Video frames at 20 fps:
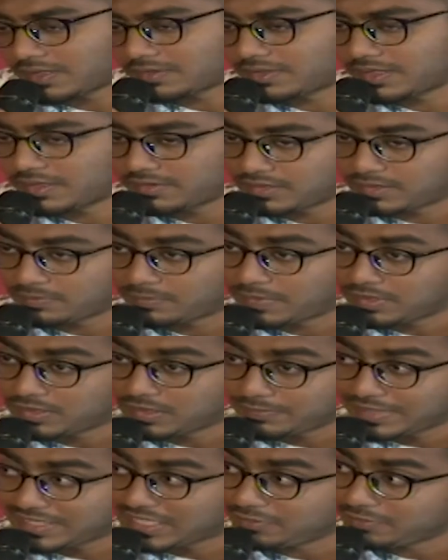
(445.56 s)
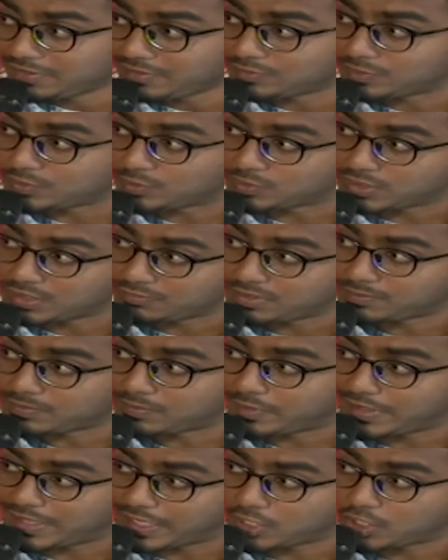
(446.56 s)
there's many ways to develop our
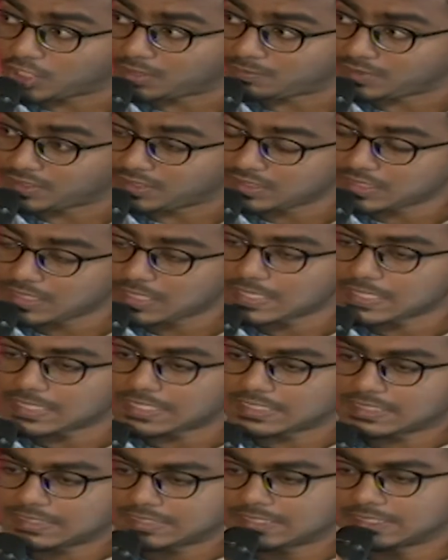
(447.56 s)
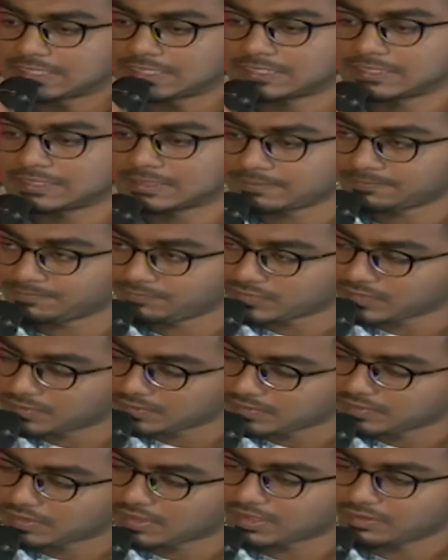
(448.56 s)
economy, and
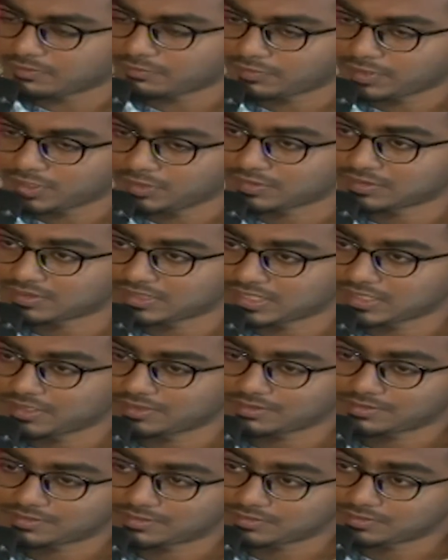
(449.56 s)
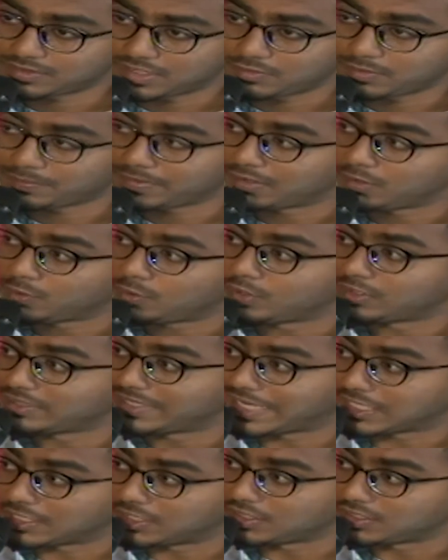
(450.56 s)
one of the thing is developing our own
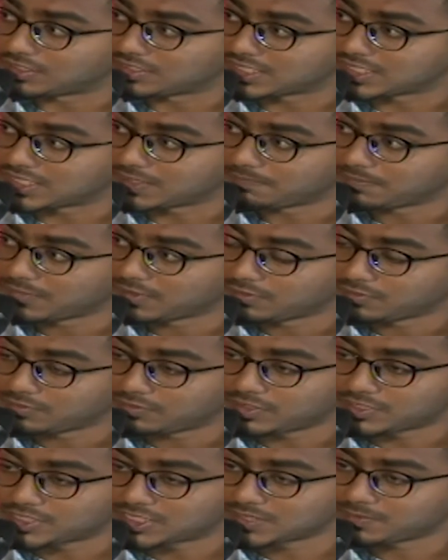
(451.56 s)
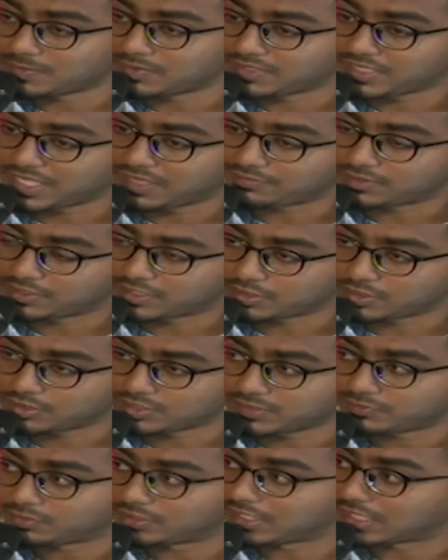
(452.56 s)
technology. For German, they have the technology
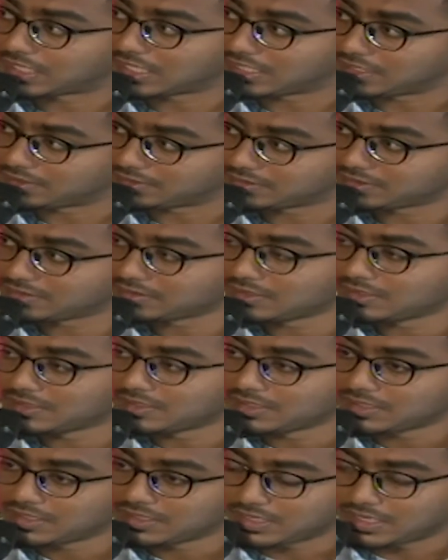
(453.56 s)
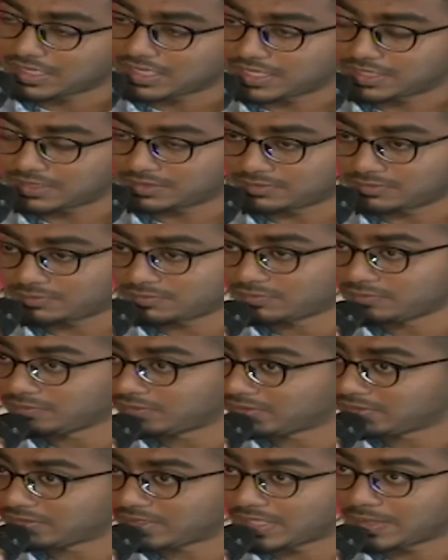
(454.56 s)
for their cars, and
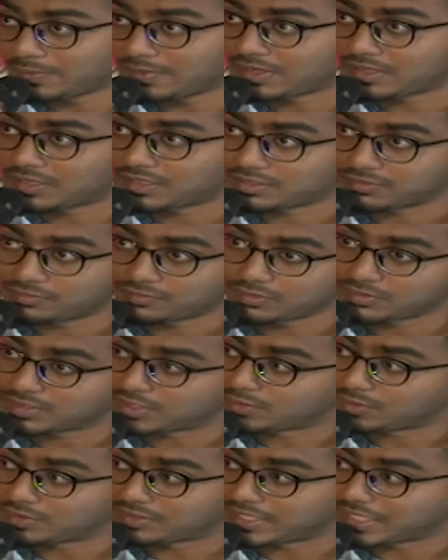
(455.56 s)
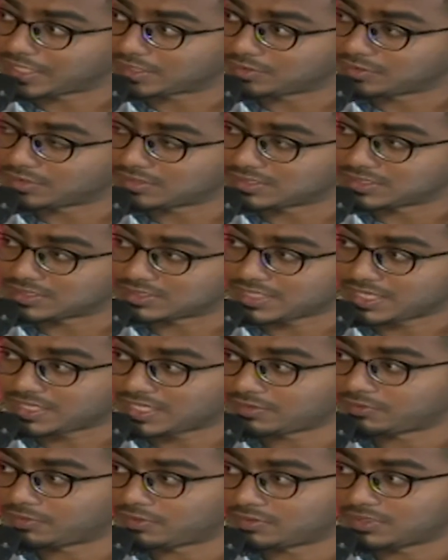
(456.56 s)
America wants their own technology. China
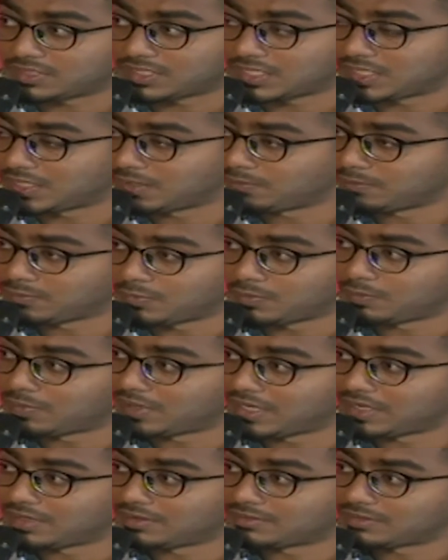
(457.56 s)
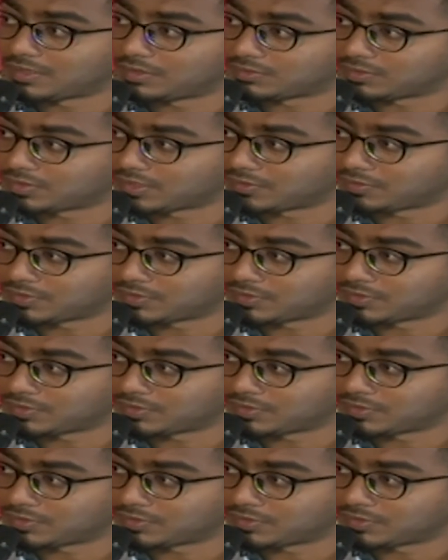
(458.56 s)
for their mobile, South Korea for